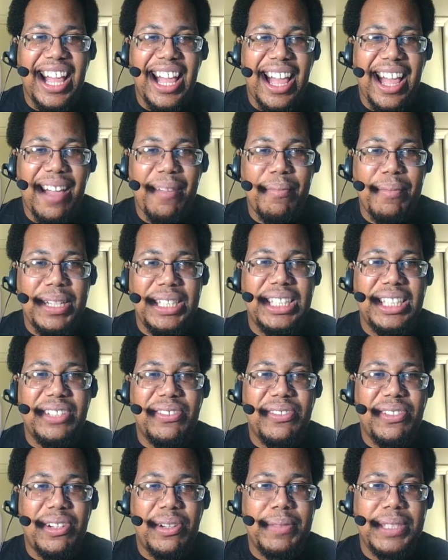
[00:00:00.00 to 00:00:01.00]
And basically
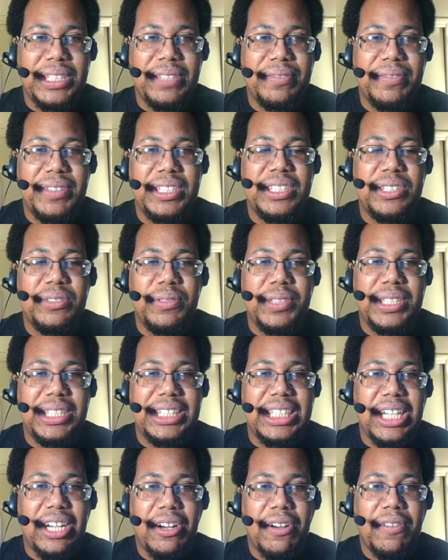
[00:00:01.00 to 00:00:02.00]
going on misadventures with this
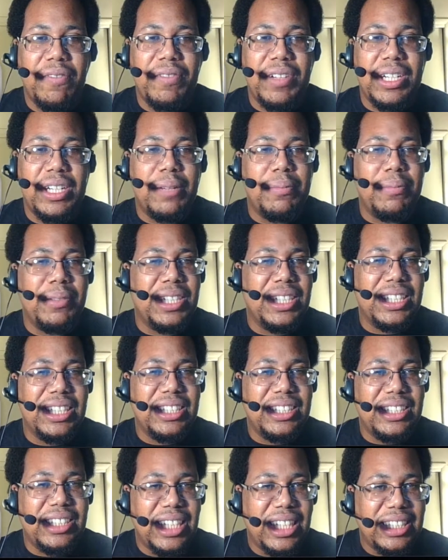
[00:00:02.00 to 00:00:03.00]
elf. And I'm going
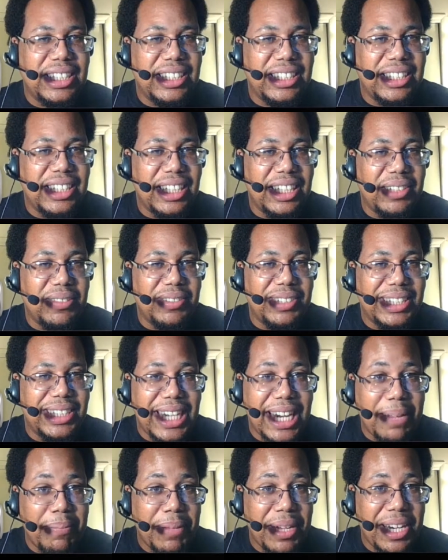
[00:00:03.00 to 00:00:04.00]
to guess it's a little
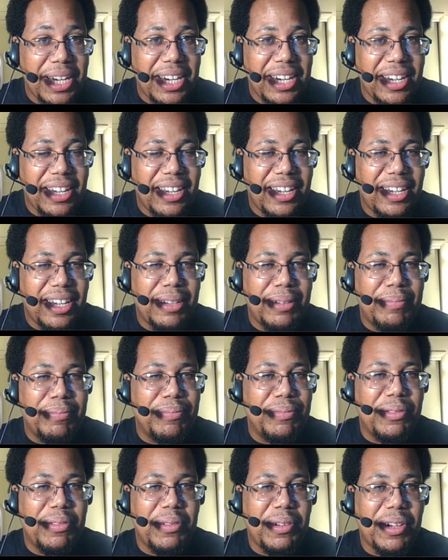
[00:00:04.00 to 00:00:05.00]
demon.
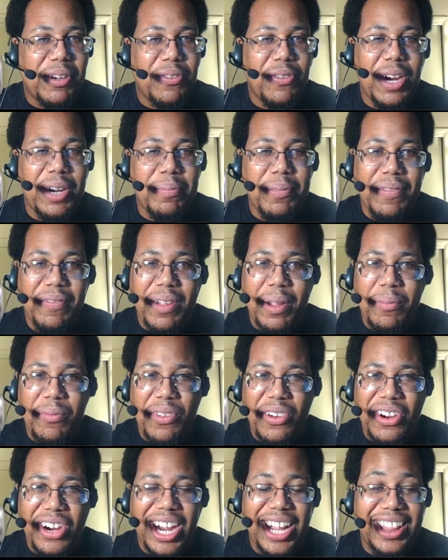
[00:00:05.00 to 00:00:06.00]
Correct me if I'm
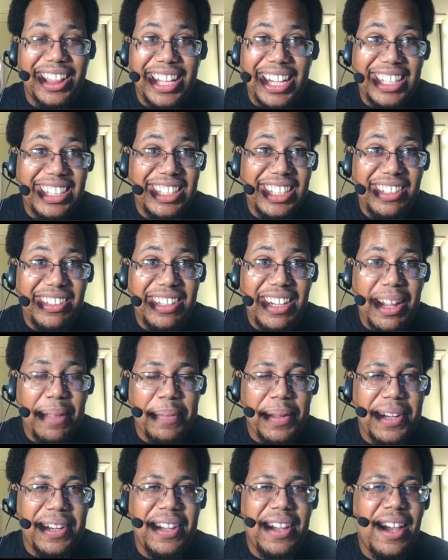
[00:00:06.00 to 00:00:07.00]
wrong. I think it's a little
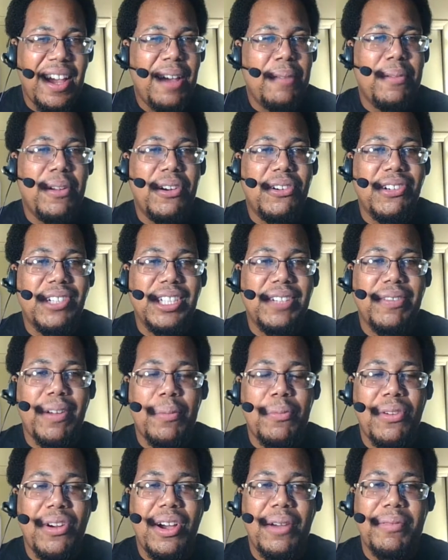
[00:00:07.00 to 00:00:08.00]
demon. But of course, if
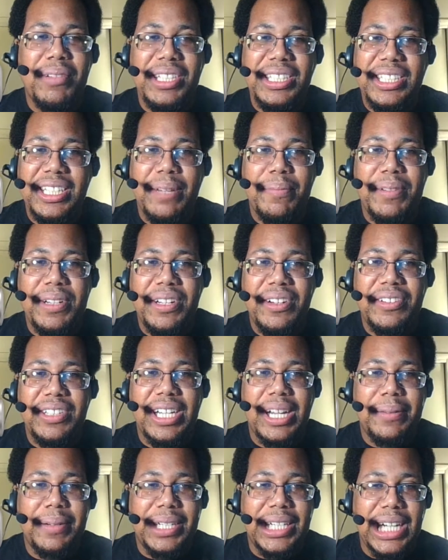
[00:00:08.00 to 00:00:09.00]
I'm wrong, please let me know
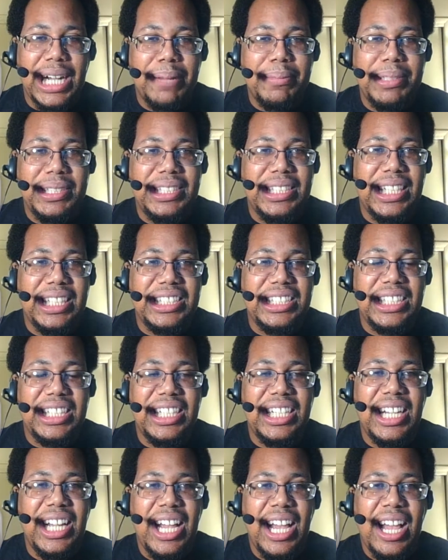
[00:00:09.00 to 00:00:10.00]
down in the comment
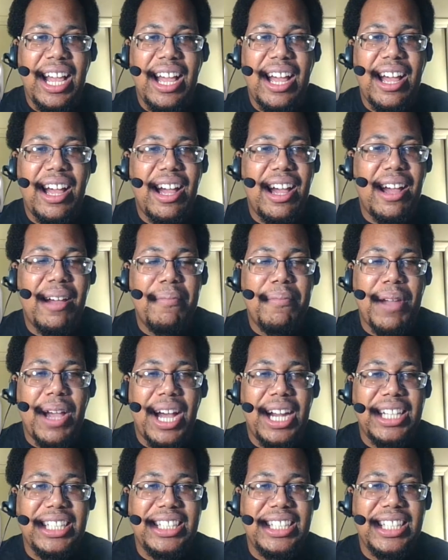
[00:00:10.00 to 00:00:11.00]
section.
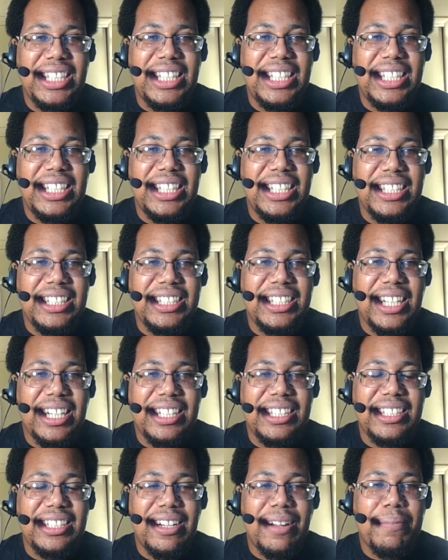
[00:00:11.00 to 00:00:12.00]
Honestly, it looks like
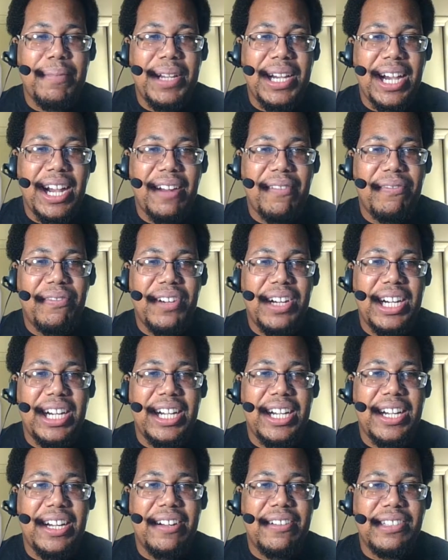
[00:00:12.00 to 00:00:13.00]
it's going to be kind of
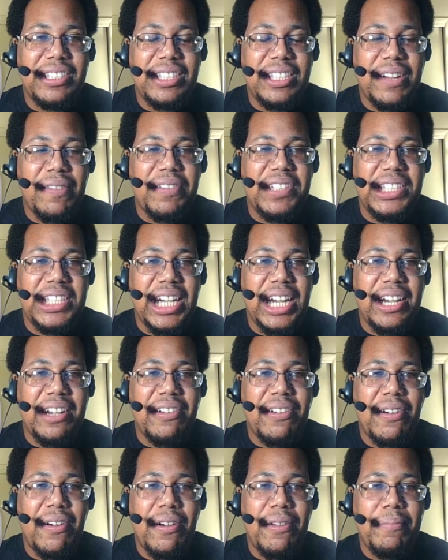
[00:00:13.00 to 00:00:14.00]
funny. You know, it's a different take
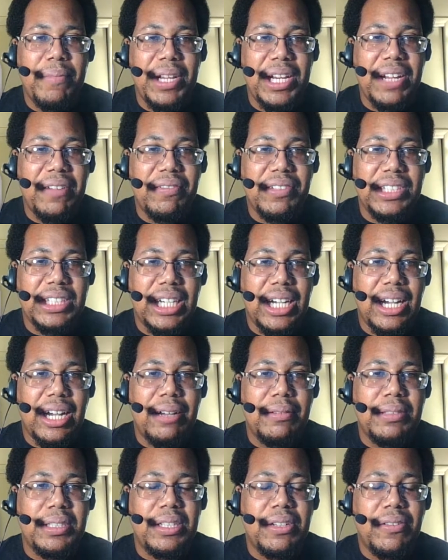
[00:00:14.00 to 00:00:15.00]
on medieval
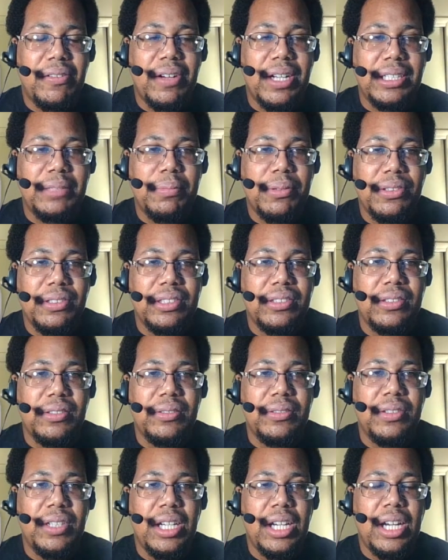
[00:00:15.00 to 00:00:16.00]
times, you know, as opposed
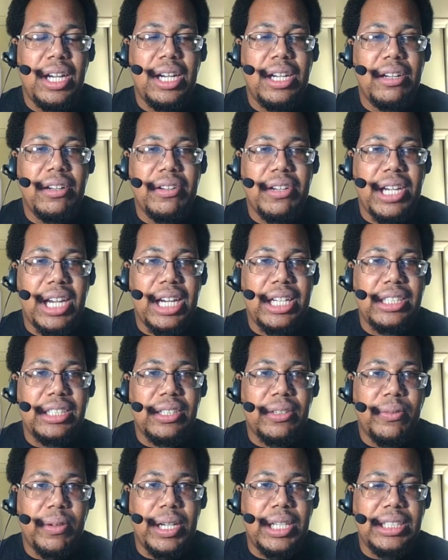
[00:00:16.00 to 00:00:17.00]
to, you know, your kings and
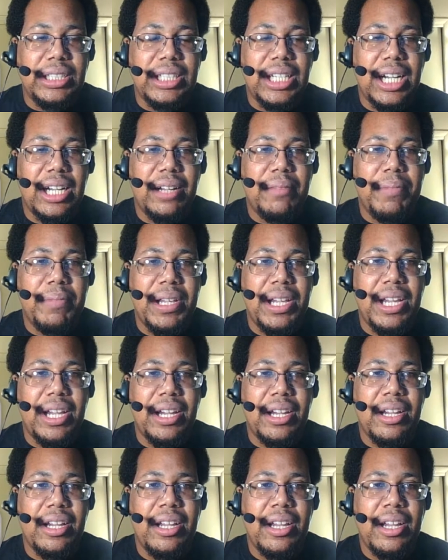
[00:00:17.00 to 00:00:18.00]
queens kind of
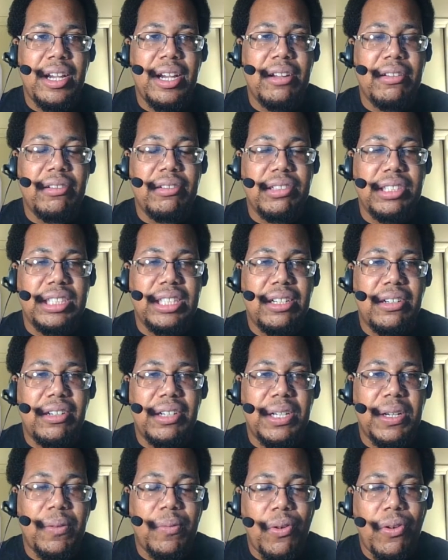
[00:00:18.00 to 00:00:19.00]
being, you know, your standard
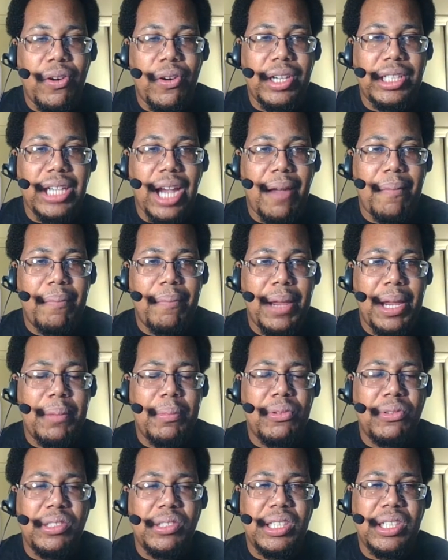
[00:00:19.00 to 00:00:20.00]
heroic type
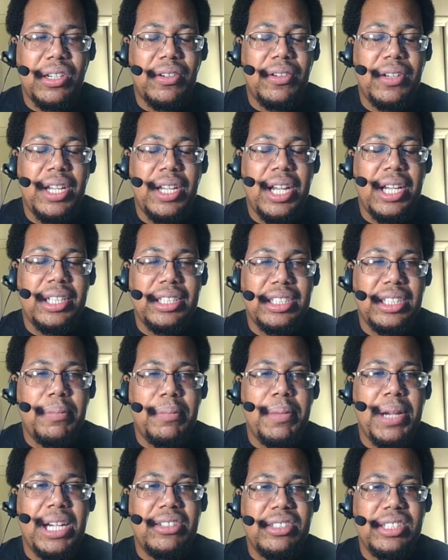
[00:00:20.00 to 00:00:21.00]
people. So this should
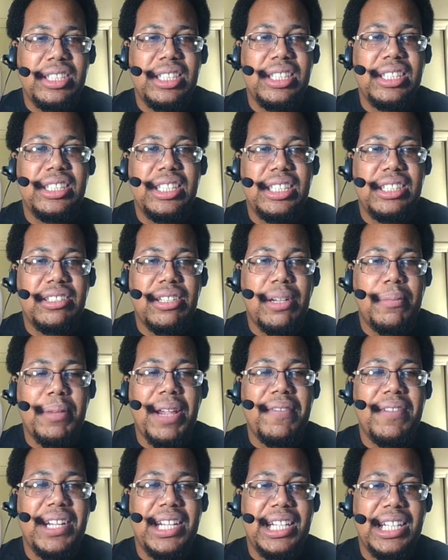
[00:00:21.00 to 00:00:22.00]
be interesting to see. So I'm gonna
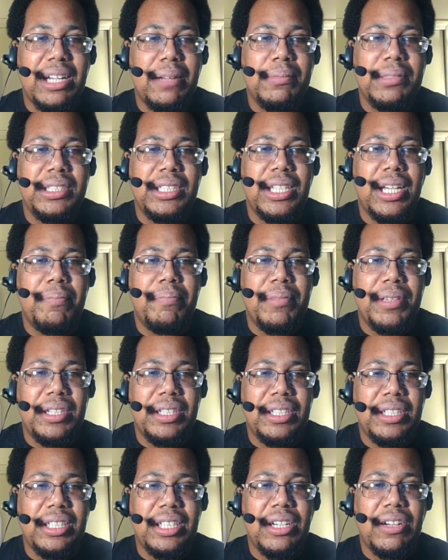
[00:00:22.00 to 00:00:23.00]
give it a thumbs up
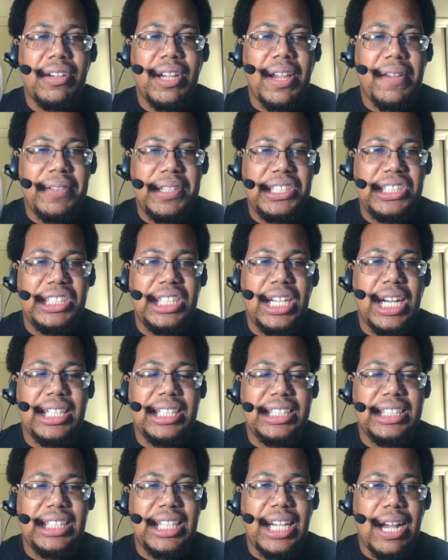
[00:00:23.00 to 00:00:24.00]
and, you know, give it a shot to
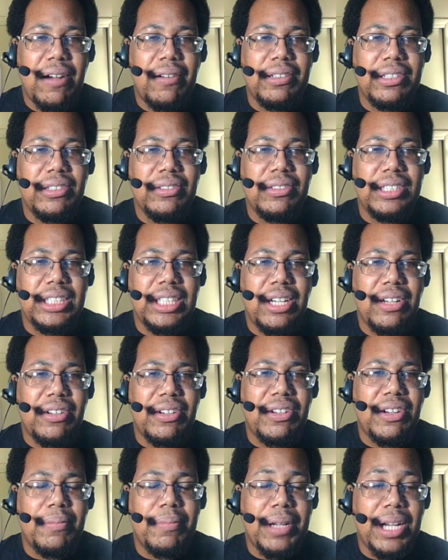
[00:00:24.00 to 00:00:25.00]
see how it turns out. You
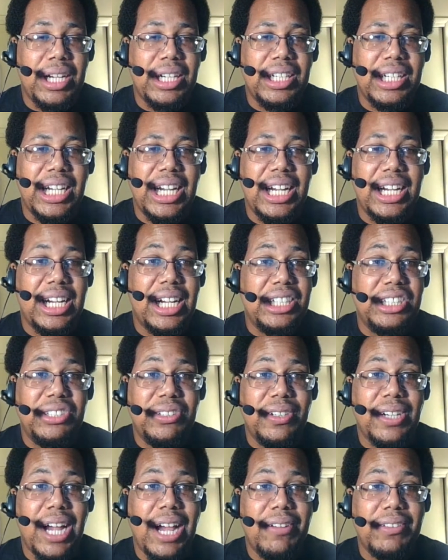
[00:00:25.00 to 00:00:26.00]
know, I'm not, again, not
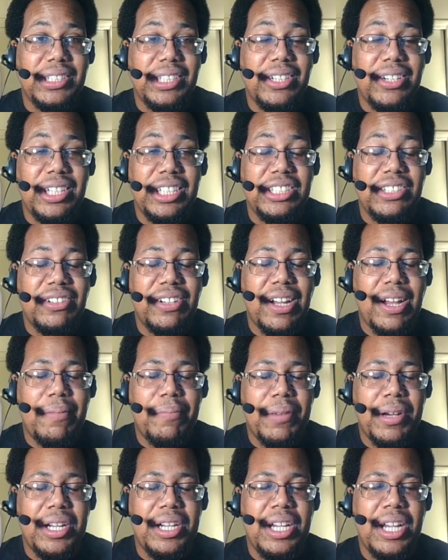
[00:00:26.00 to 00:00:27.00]
sure how it's going to turn out,
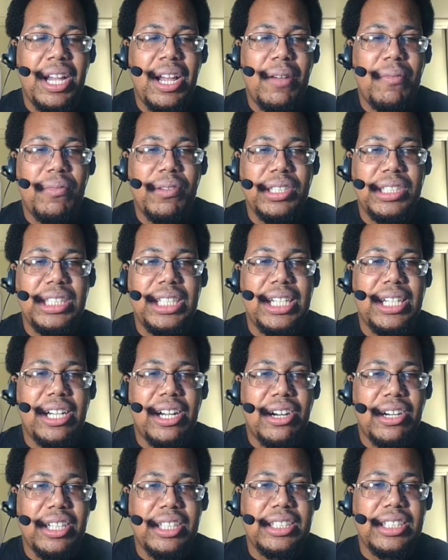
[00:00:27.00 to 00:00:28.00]
but we'll see in
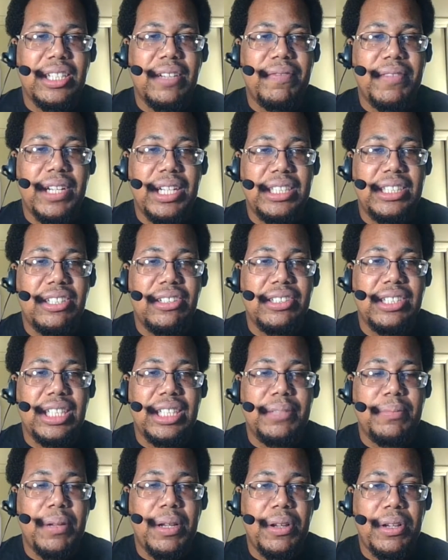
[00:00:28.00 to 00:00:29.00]
August if that turns out
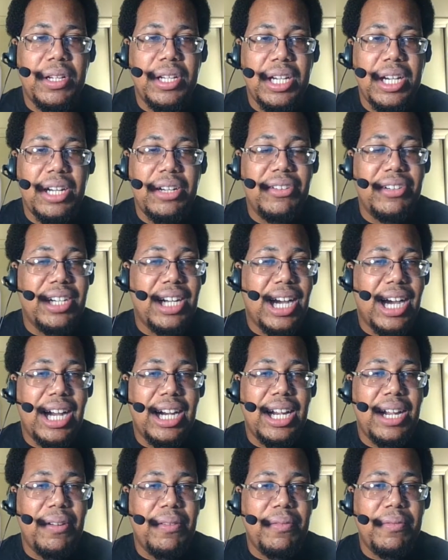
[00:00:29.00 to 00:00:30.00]
to be good or not.
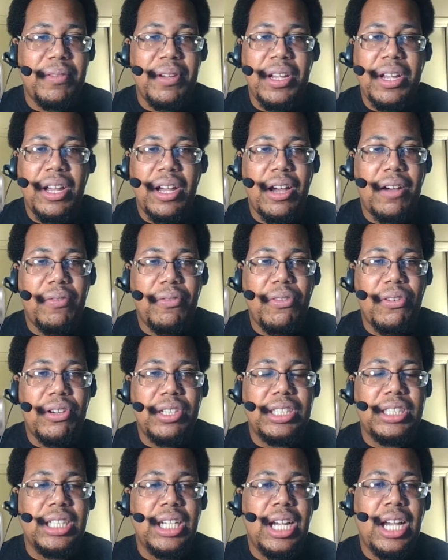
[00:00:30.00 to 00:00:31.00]
And of
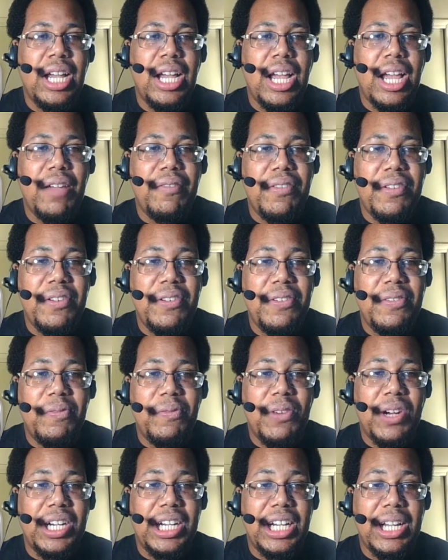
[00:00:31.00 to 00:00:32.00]
course, if you
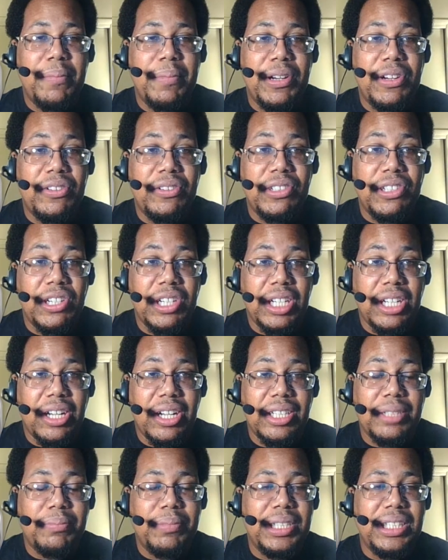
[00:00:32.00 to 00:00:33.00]
want to let me know your
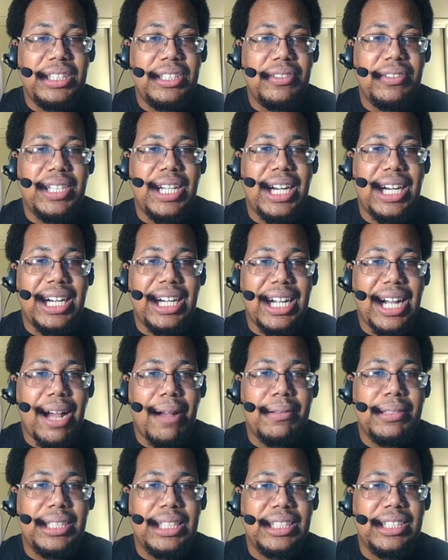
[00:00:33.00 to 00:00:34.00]
thoughts, please do down in the
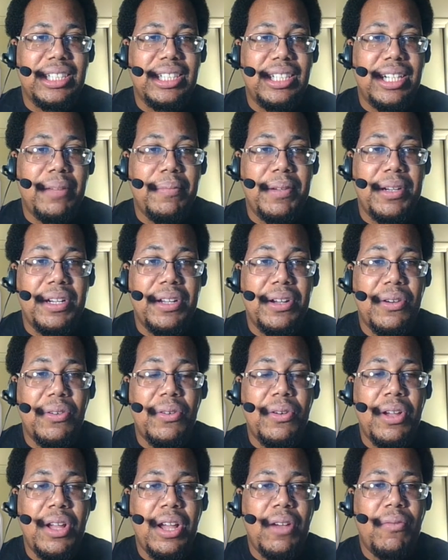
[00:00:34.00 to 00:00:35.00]
comment section. Let me know
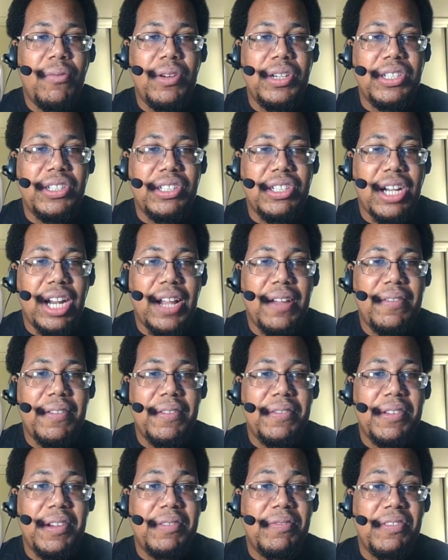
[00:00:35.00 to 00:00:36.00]
what you thought
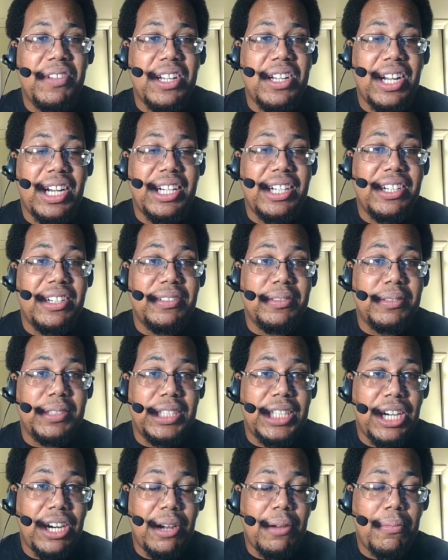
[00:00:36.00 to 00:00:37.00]
of it. If you thought it was
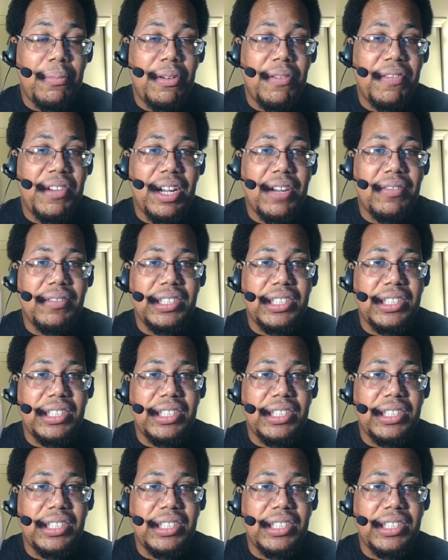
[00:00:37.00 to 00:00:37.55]
terrible, if you thought it was